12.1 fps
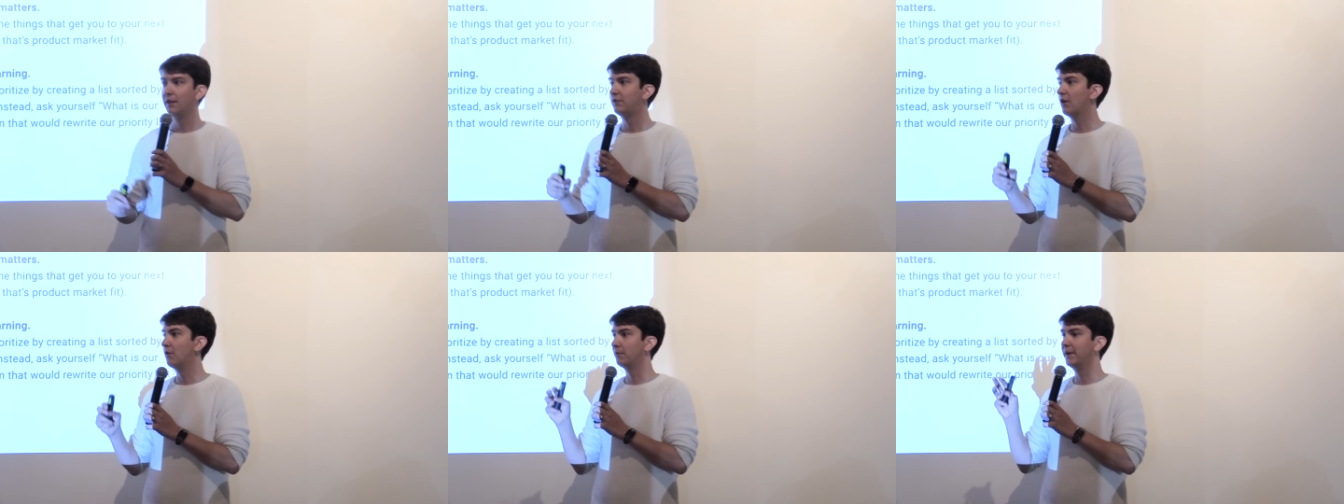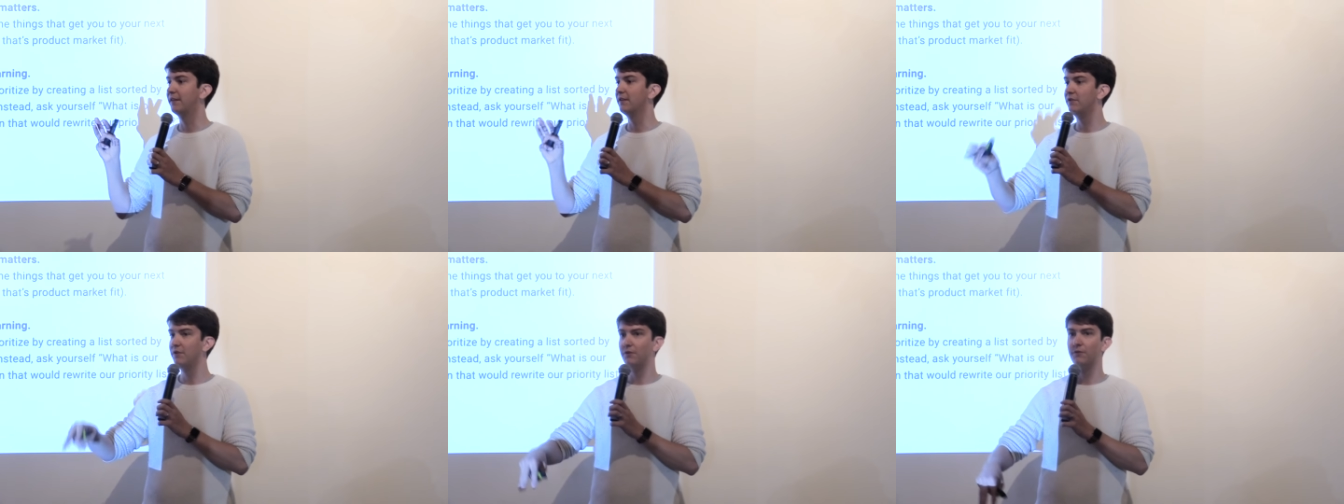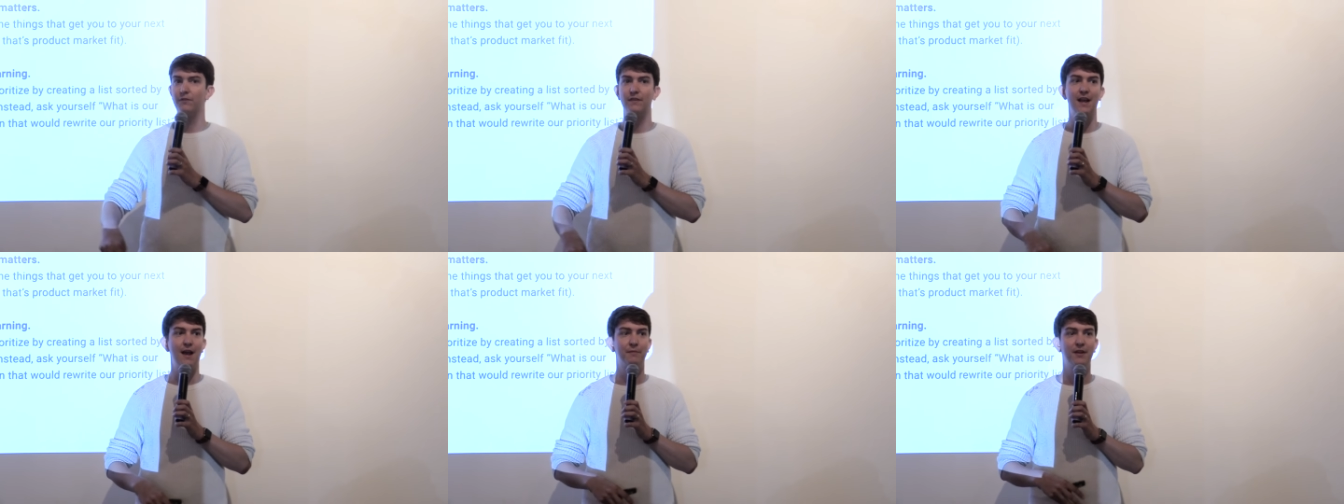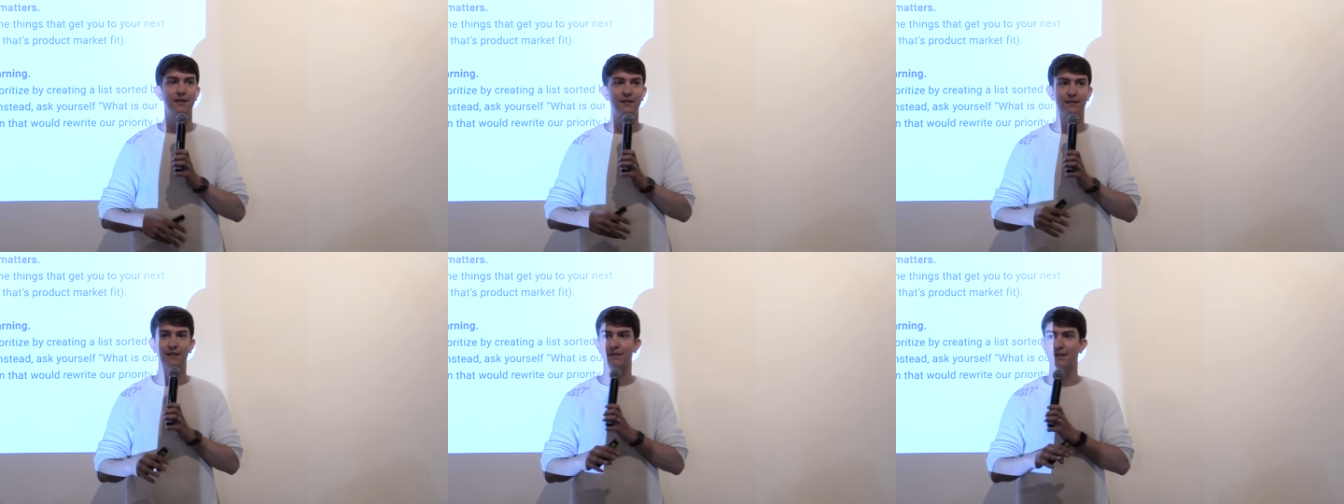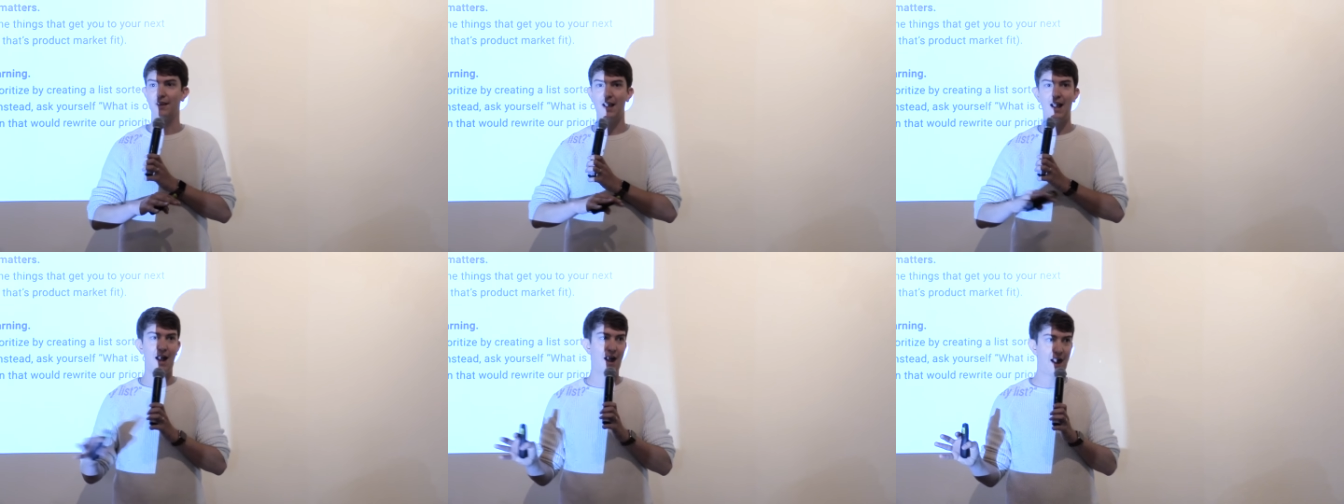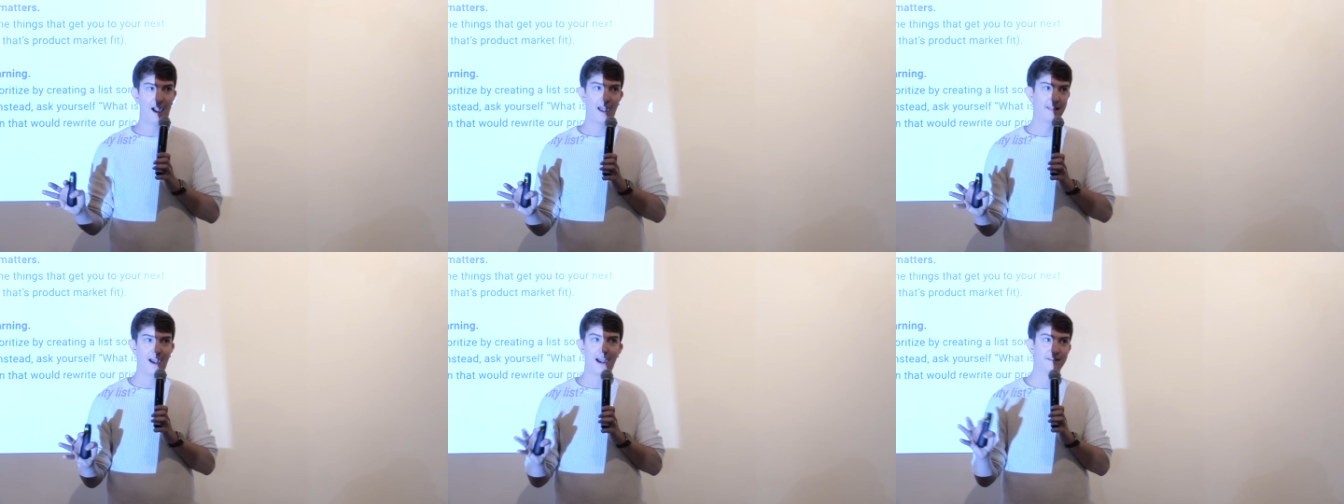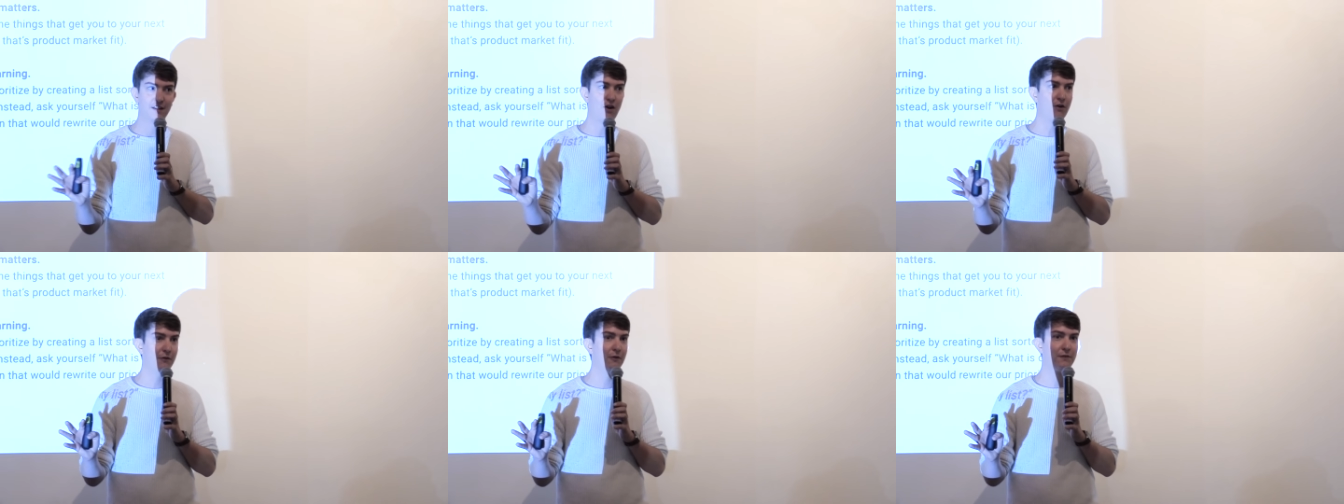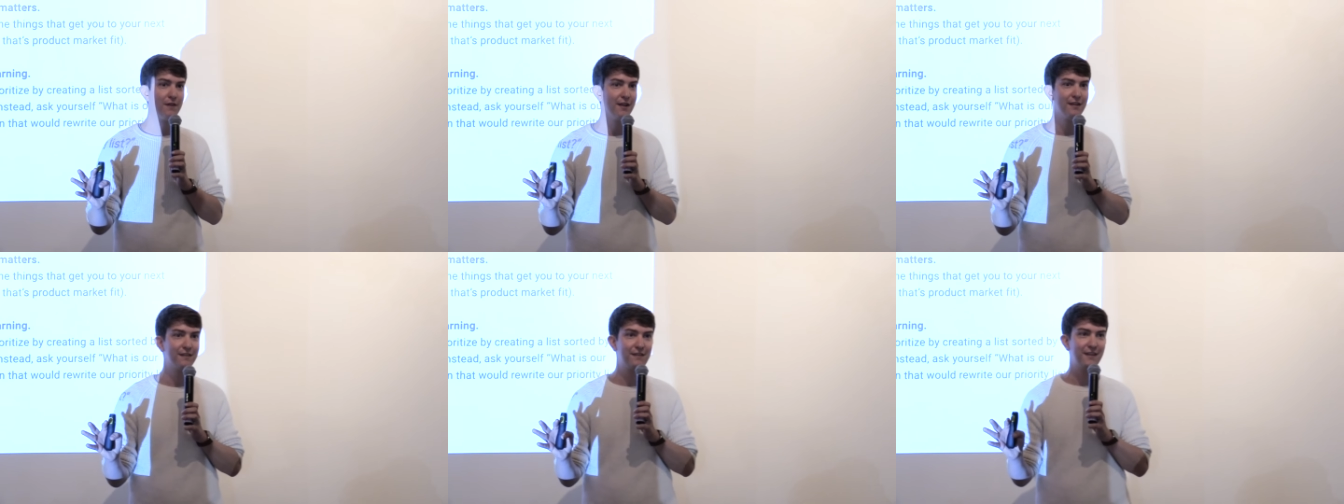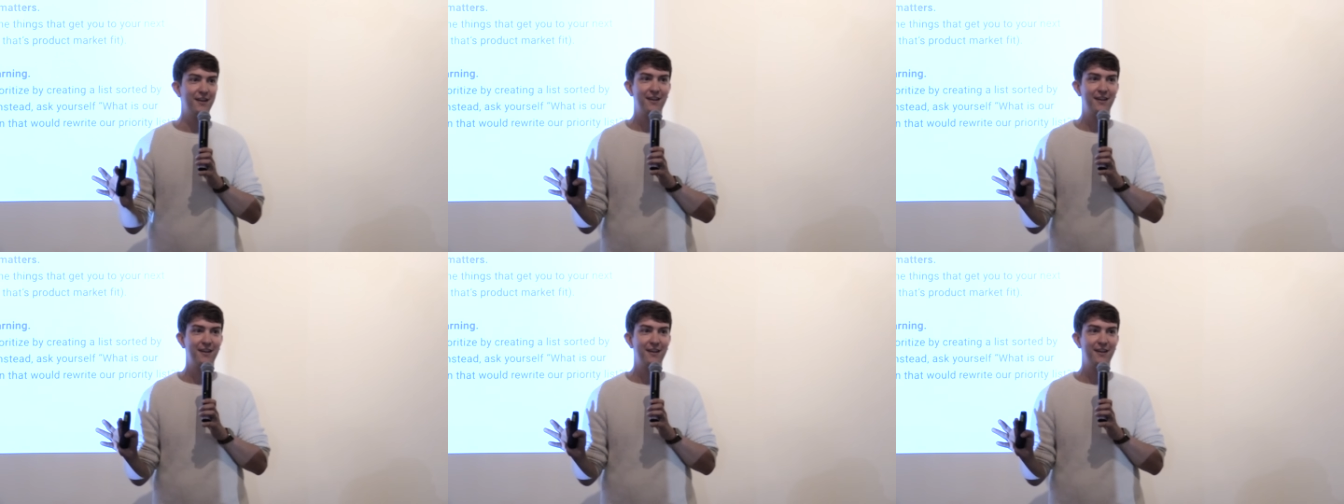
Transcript: Don't read the news. Now I'm telling you this because I did all those things.